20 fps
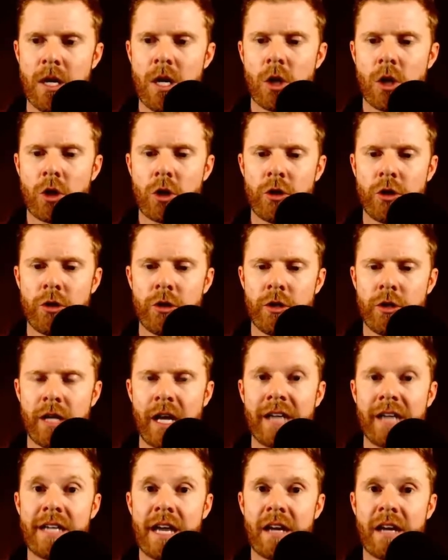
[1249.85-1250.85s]
could
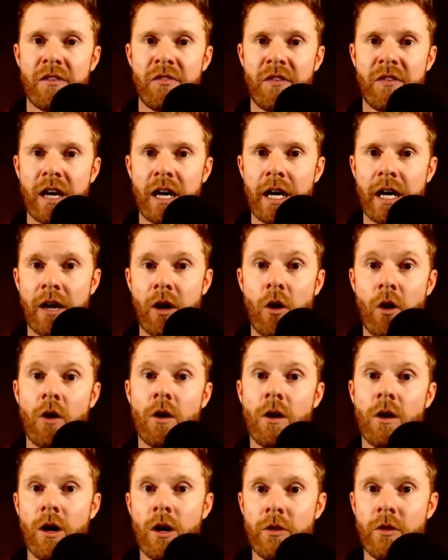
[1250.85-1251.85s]
identify all
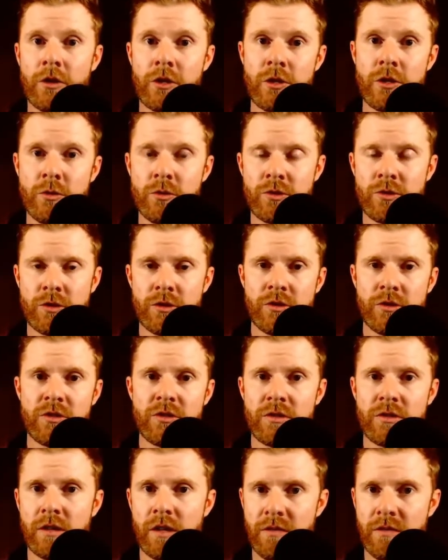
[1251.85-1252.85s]
other users
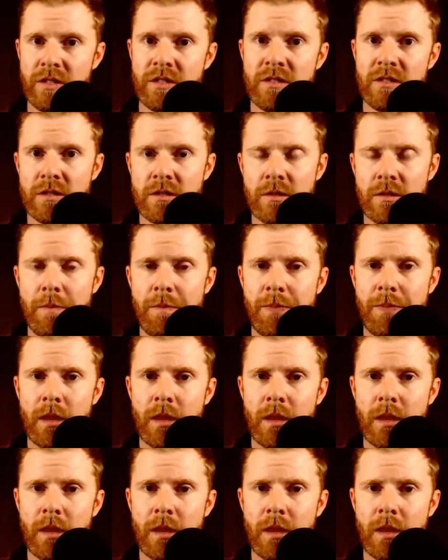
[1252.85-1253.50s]
of the system.